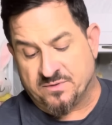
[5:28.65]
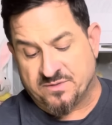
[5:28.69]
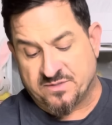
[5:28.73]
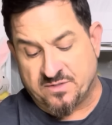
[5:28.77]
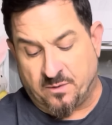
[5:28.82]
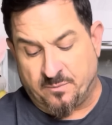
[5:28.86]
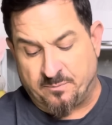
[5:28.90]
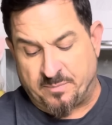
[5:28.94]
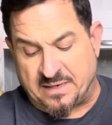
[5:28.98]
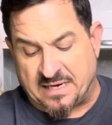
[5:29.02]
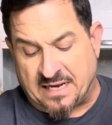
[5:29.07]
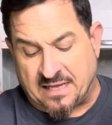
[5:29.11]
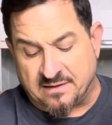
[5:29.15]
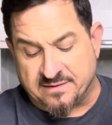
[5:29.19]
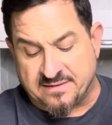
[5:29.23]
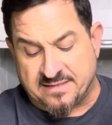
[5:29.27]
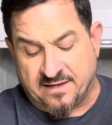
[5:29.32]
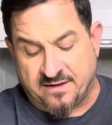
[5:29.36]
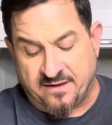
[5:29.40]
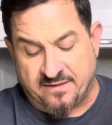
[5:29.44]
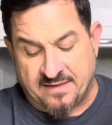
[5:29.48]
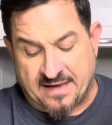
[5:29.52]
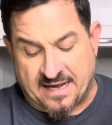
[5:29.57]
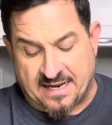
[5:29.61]
So, but I'll tell
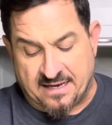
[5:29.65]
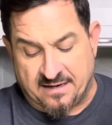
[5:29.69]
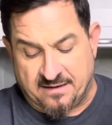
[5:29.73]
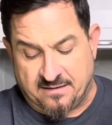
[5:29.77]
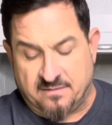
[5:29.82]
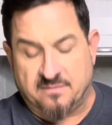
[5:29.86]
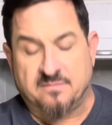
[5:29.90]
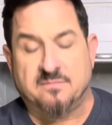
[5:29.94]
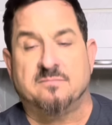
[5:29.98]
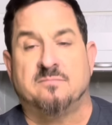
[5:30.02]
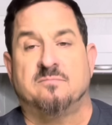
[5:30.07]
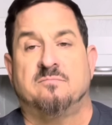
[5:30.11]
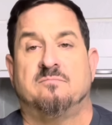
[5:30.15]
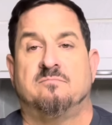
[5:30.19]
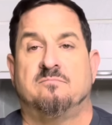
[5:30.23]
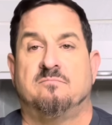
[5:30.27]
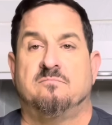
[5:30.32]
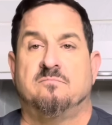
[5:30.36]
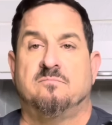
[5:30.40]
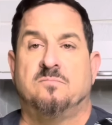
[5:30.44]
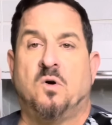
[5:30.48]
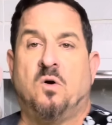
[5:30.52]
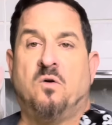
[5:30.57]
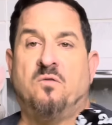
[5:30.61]
you that
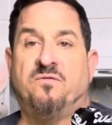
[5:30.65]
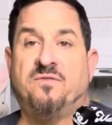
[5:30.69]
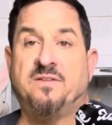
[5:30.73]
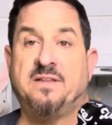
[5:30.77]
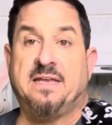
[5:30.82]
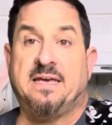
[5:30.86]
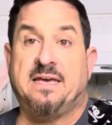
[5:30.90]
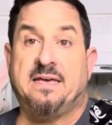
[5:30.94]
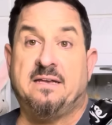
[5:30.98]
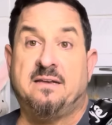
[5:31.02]
hopefully